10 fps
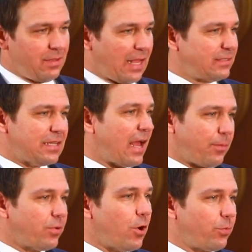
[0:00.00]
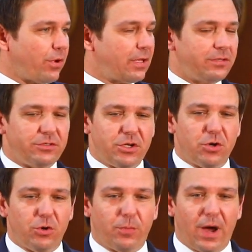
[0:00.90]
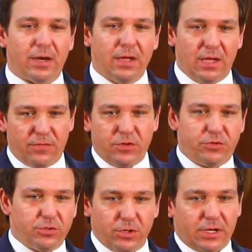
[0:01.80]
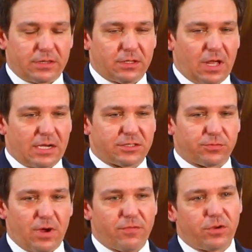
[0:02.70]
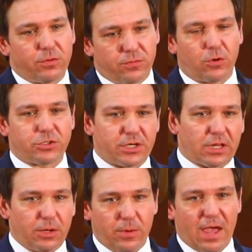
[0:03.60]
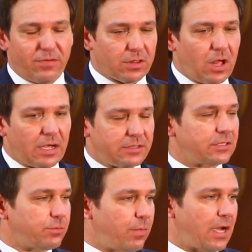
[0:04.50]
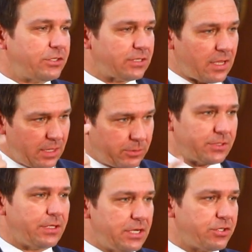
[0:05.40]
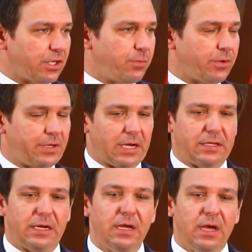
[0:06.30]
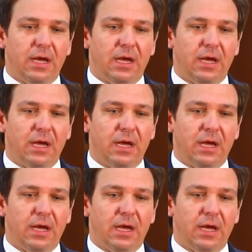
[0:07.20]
that's not appropriate to do, but if you do look at the loss of revenue, unfortunately, we haven't lost as much as I think was initially predicted.